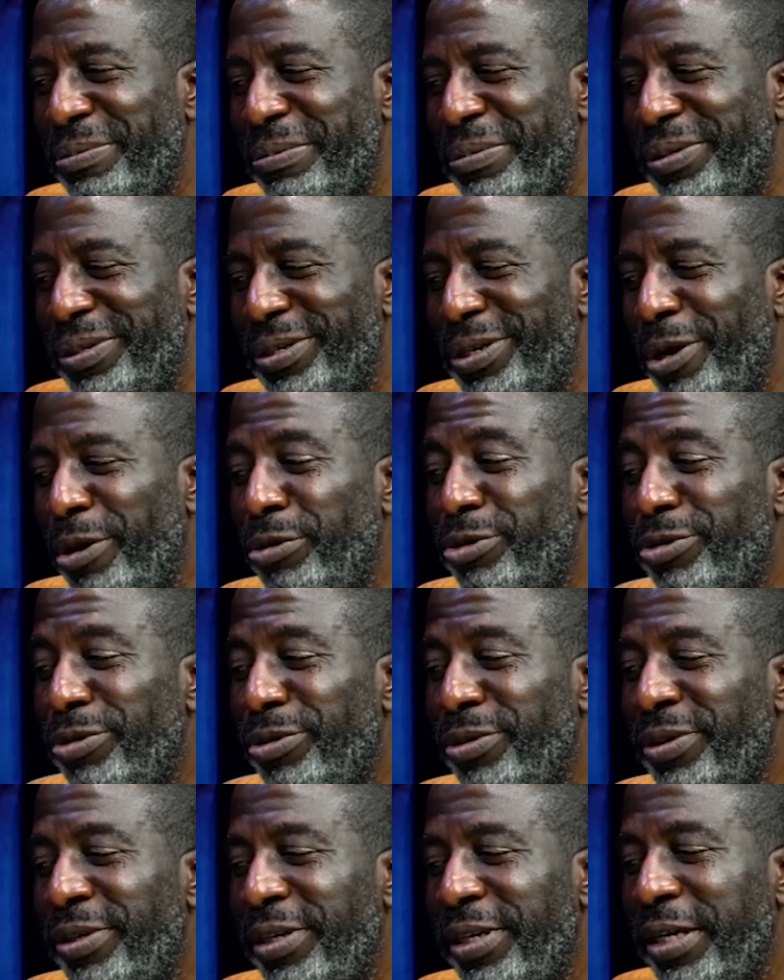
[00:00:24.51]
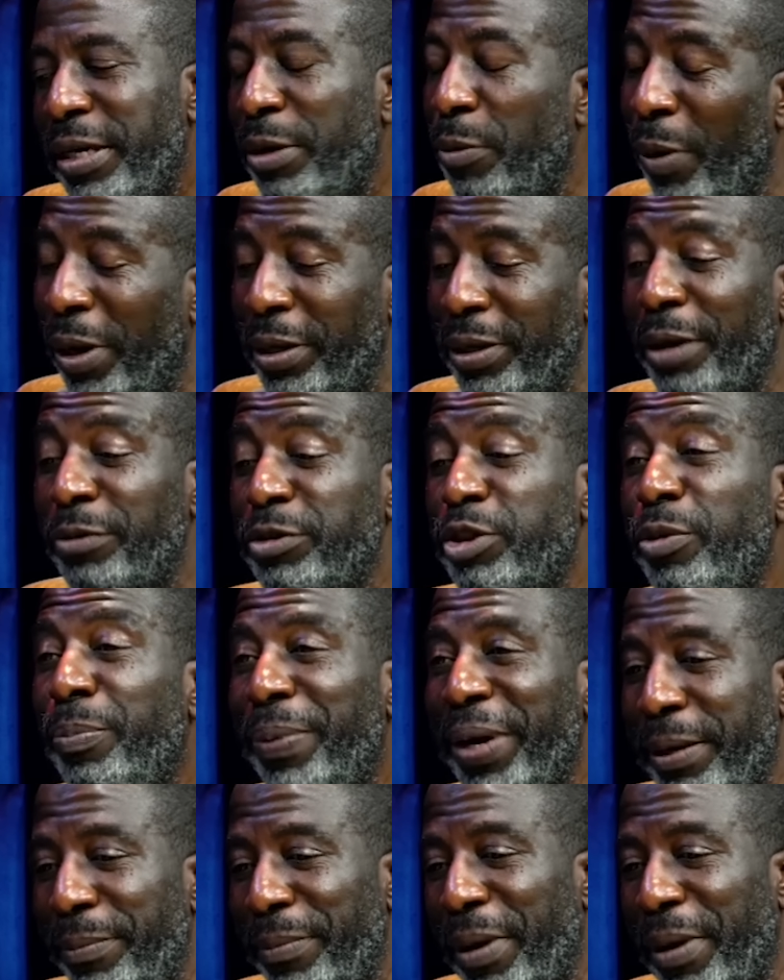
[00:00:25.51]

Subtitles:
pick him up.